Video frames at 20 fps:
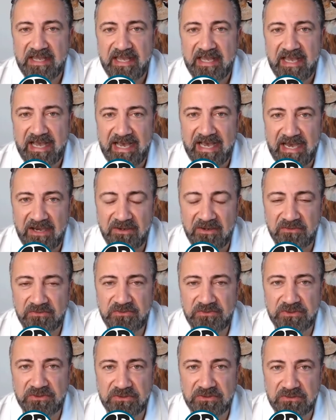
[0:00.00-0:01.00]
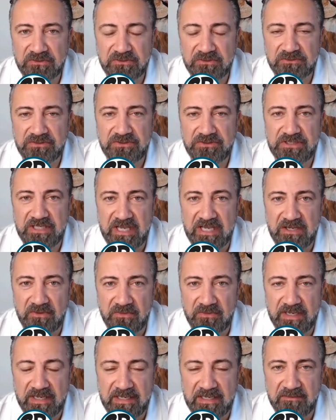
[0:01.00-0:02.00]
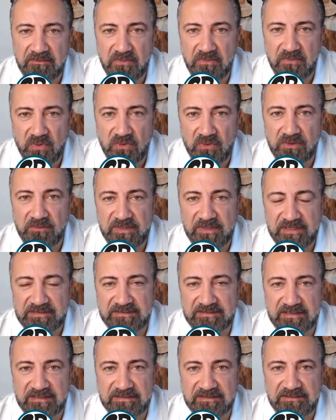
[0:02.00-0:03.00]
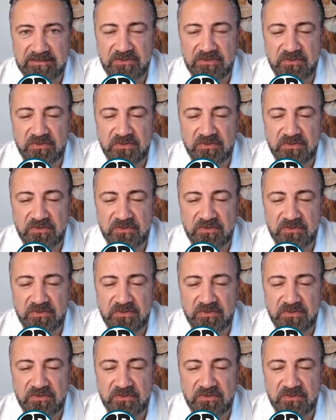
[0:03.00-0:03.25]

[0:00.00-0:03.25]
how to generate more business